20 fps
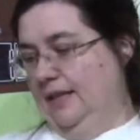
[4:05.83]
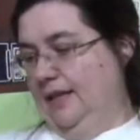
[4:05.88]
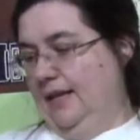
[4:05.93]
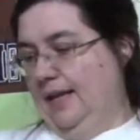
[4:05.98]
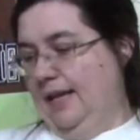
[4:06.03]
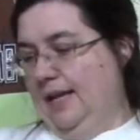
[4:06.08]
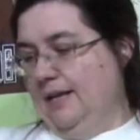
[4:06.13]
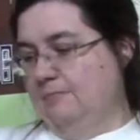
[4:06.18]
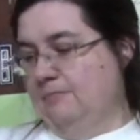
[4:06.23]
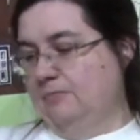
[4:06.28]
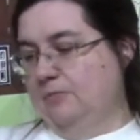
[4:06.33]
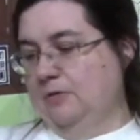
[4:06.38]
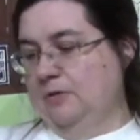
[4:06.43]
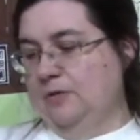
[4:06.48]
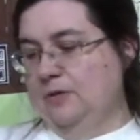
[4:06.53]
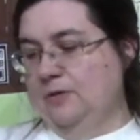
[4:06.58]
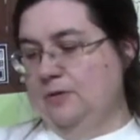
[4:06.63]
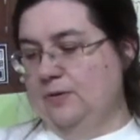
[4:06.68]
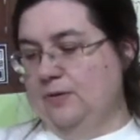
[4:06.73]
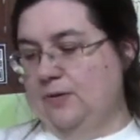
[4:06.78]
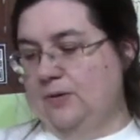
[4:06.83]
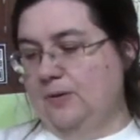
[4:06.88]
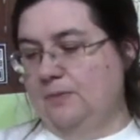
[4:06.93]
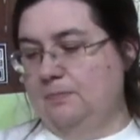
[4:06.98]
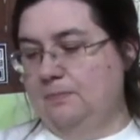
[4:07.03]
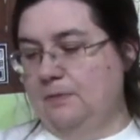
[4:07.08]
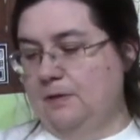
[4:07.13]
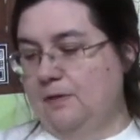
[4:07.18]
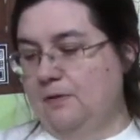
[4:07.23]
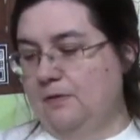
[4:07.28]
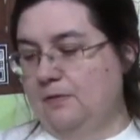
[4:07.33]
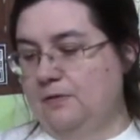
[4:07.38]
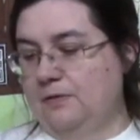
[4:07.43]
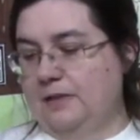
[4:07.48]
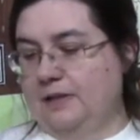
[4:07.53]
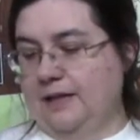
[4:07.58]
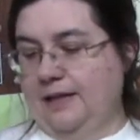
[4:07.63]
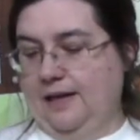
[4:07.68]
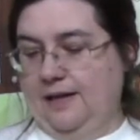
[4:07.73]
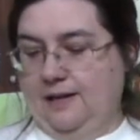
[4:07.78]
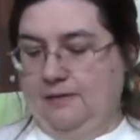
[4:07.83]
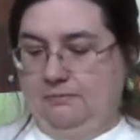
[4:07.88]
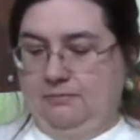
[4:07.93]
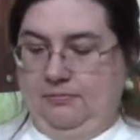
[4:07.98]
a blue spode cup.